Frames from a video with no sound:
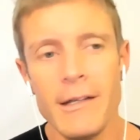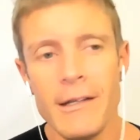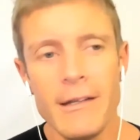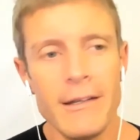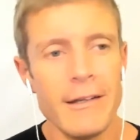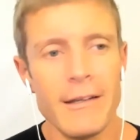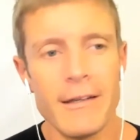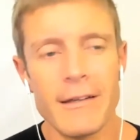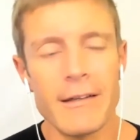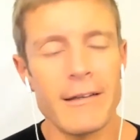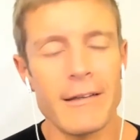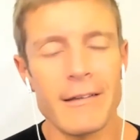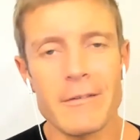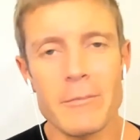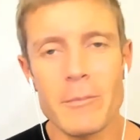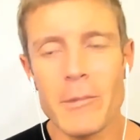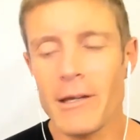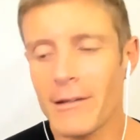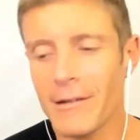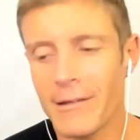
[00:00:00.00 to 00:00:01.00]
as
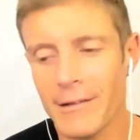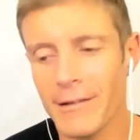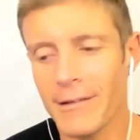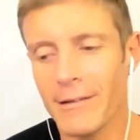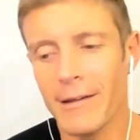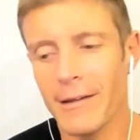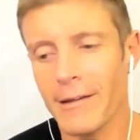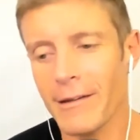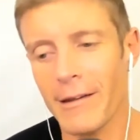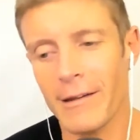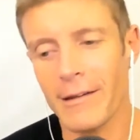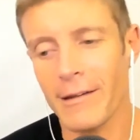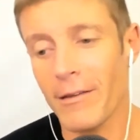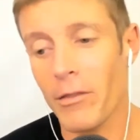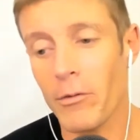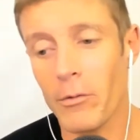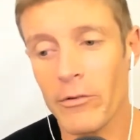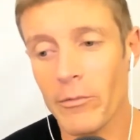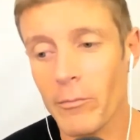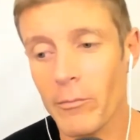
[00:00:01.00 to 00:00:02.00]
men, I can
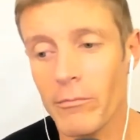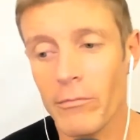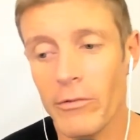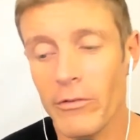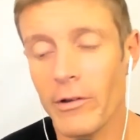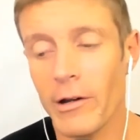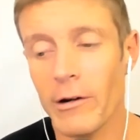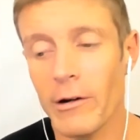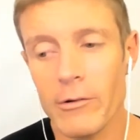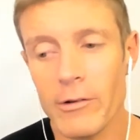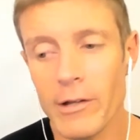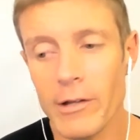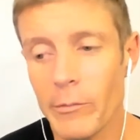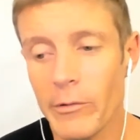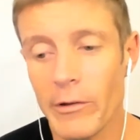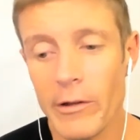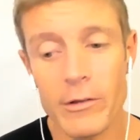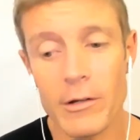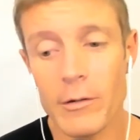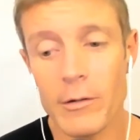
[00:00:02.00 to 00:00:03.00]
throw some stereotypes
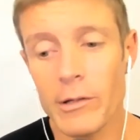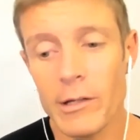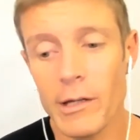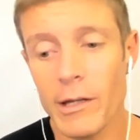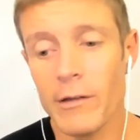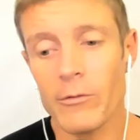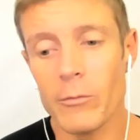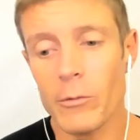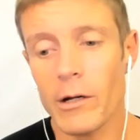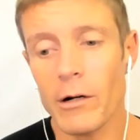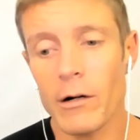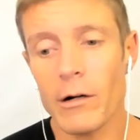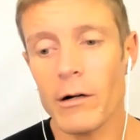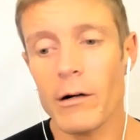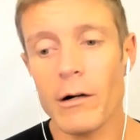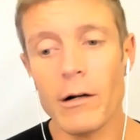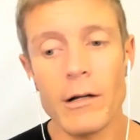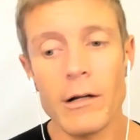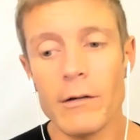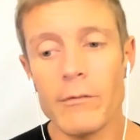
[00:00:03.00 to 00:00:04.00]
out there, but yes, we
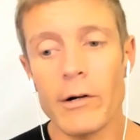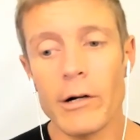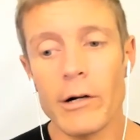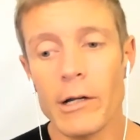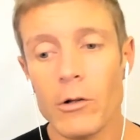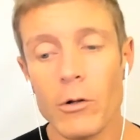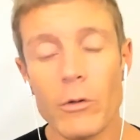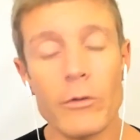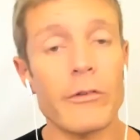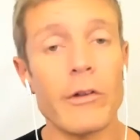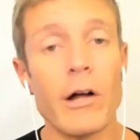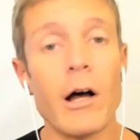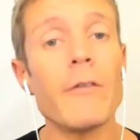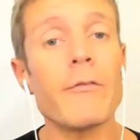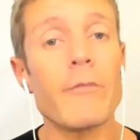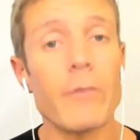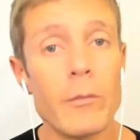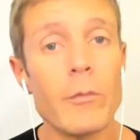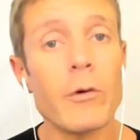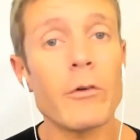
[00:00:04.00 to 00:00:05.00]
are very closed off
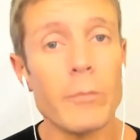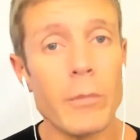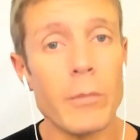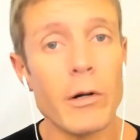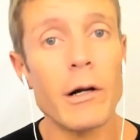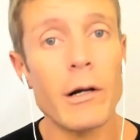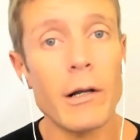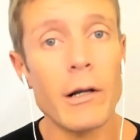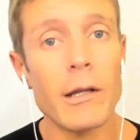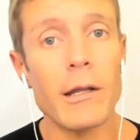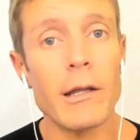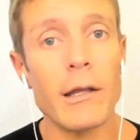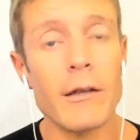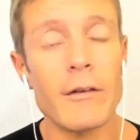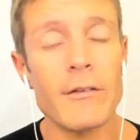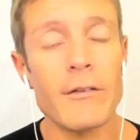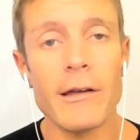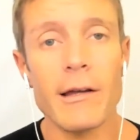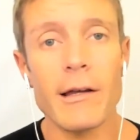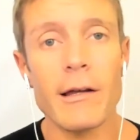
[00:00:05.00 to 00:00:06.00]
for the most part. And,
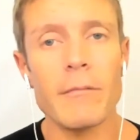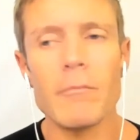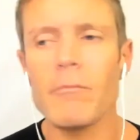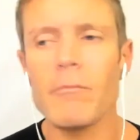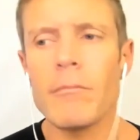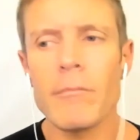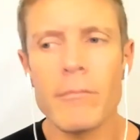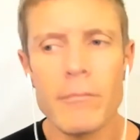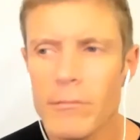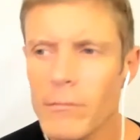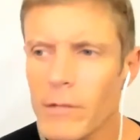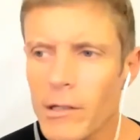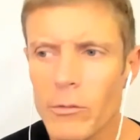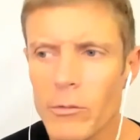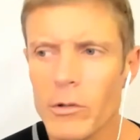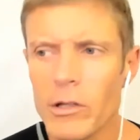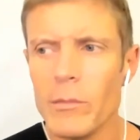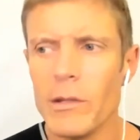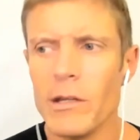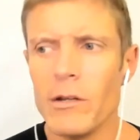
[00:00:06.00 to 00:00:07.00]

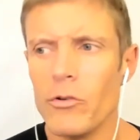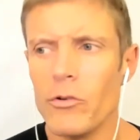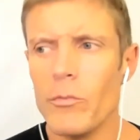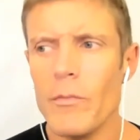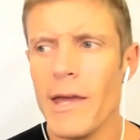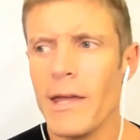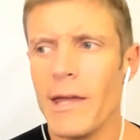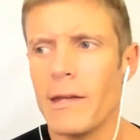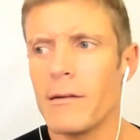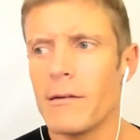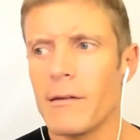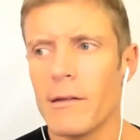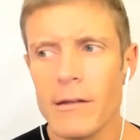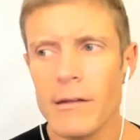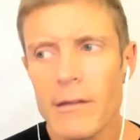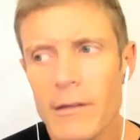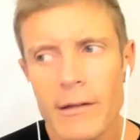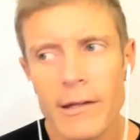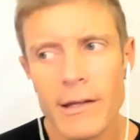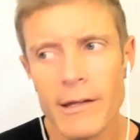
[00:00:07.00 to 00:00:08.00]
when you meet new men,
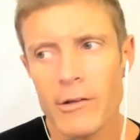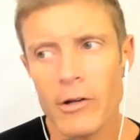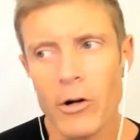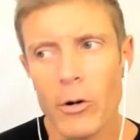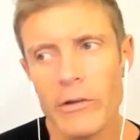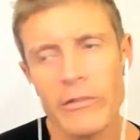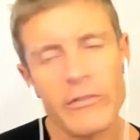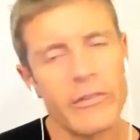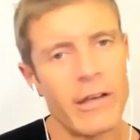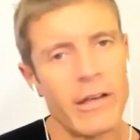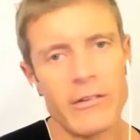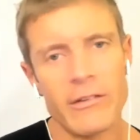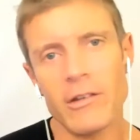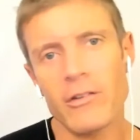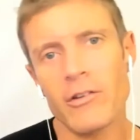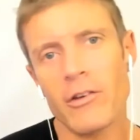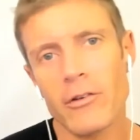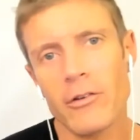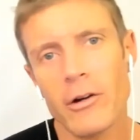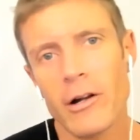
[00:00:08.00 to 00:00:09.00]
you're always sizing
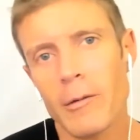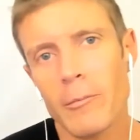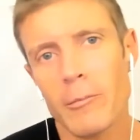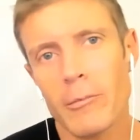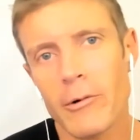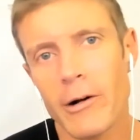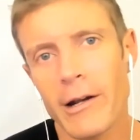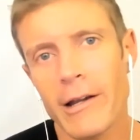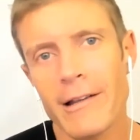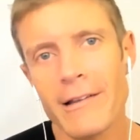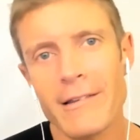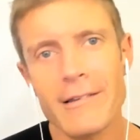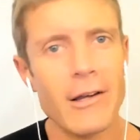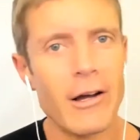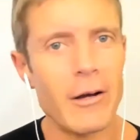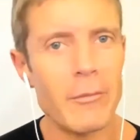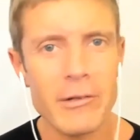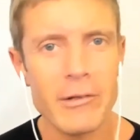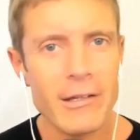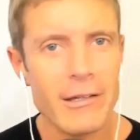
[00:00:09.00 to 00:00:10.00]
each other up, right? It's
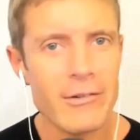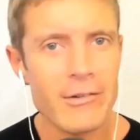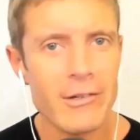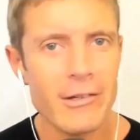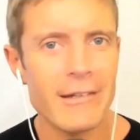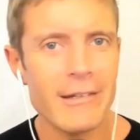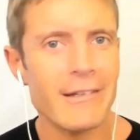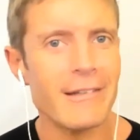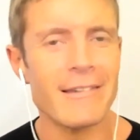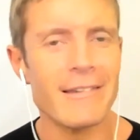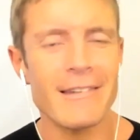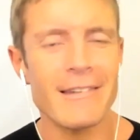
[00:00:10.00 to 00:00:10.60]
competition. It's